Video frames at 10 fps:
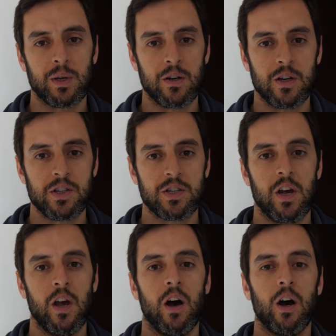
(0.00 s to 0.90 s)
have been asked,
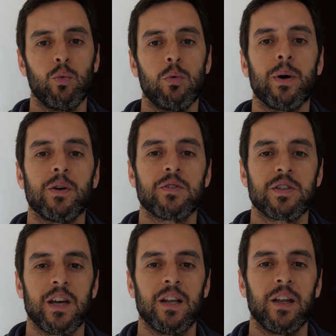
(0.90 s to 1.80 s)
I will
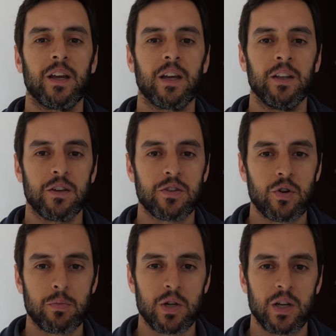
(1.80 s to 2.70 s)
post a link in the
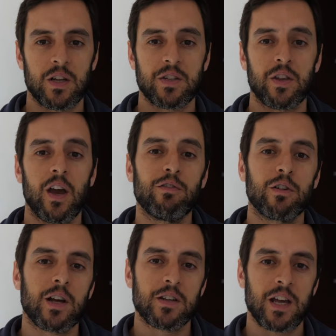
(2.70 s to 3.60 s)
description here so that
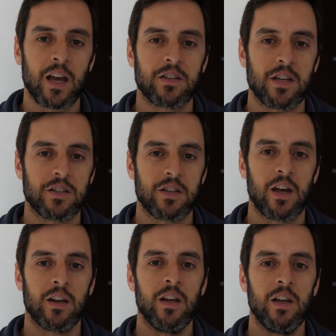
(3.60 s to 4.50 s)
everyone has access to
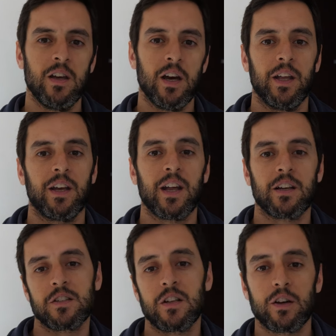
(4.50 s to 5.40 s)
that and it can
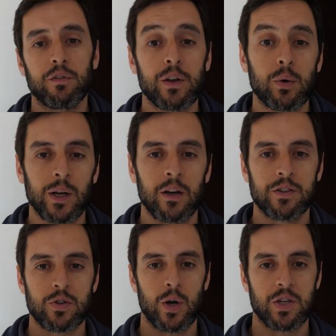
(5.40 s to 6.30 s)
act as like a frequently
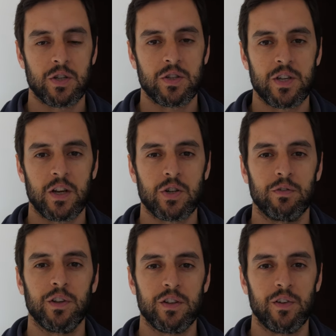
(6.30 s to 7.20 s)
asked questions
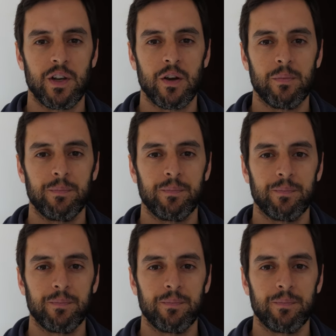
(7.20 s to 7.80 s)
section for this video.